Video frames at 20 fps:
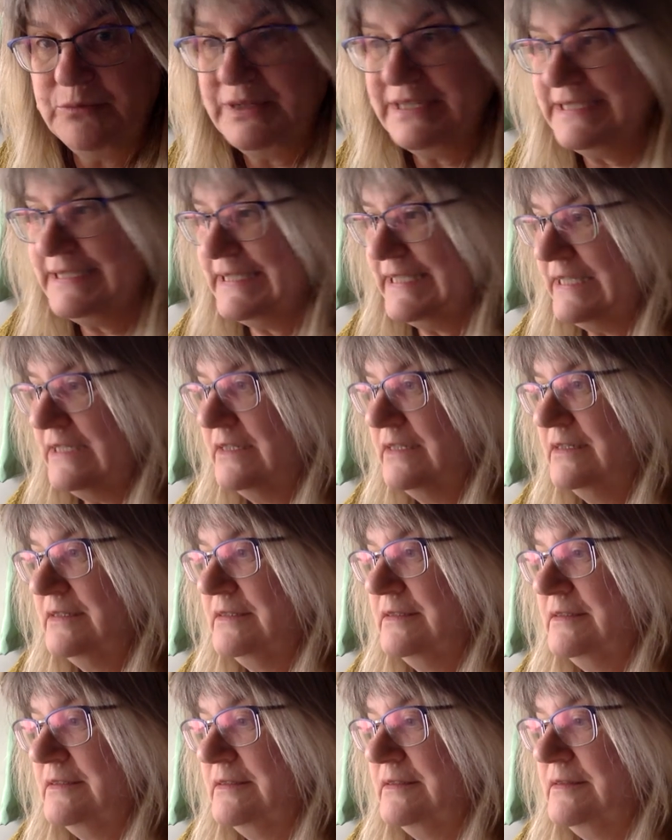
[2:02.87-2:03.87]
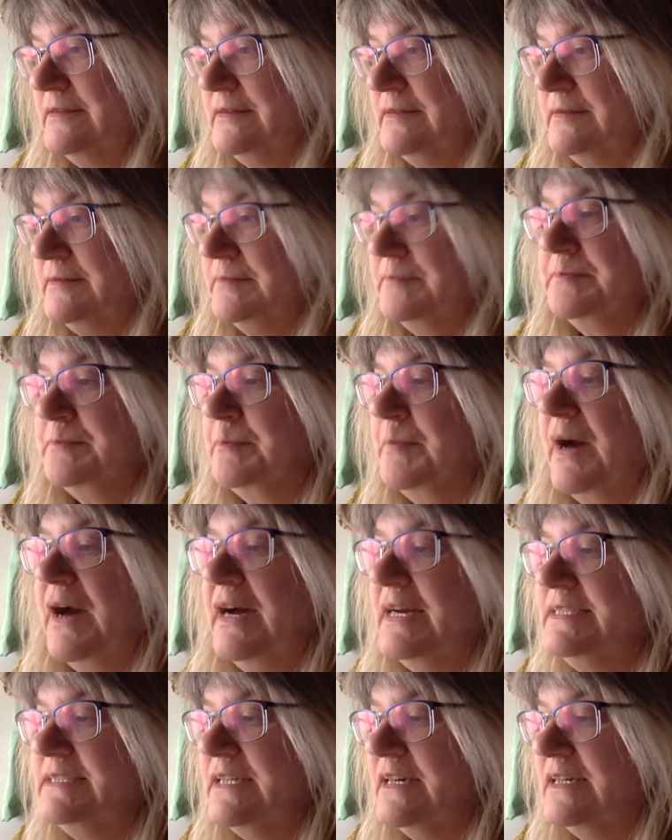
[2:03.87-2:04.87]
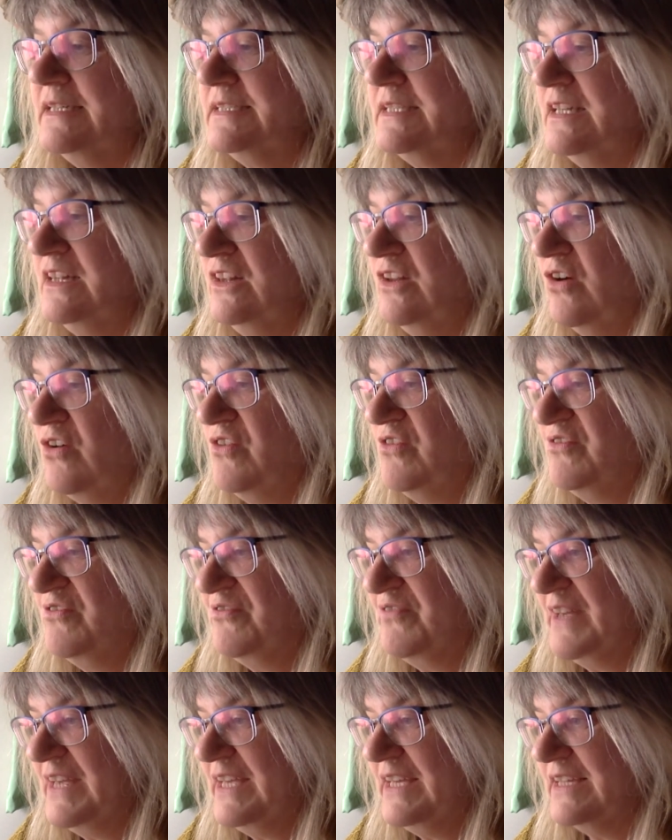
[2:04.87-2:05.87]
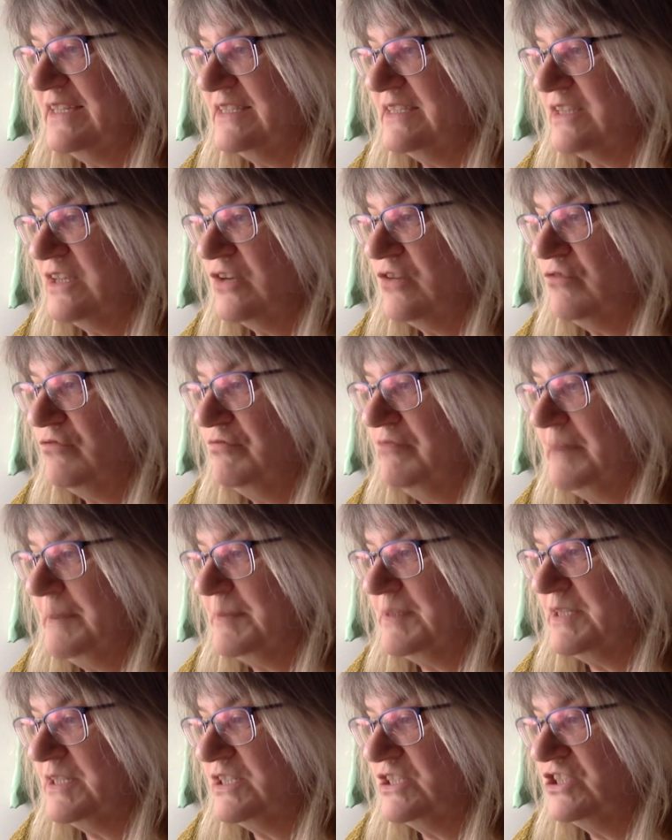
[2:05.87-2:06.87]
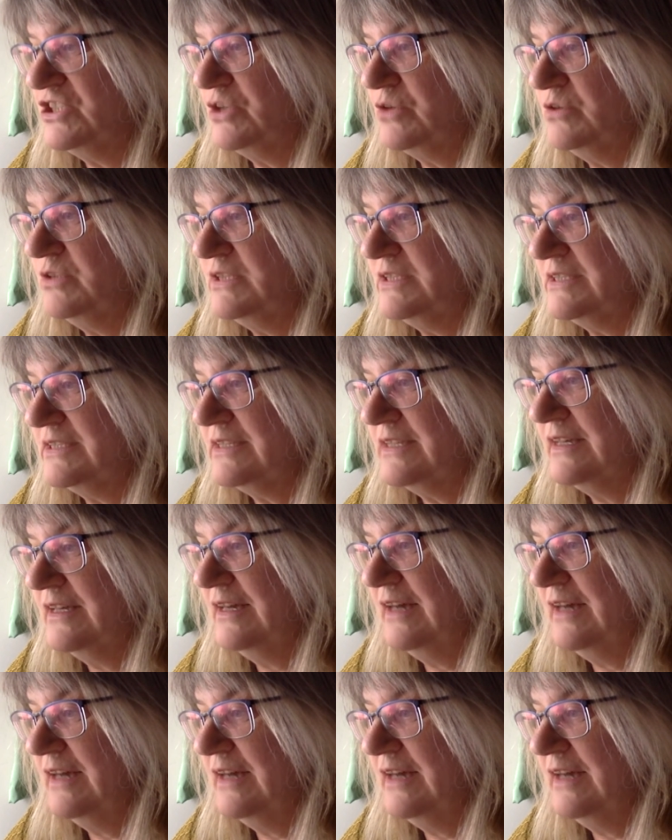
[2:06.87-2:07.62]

weedy. Behind Ida, long fingers gripped her shoulders.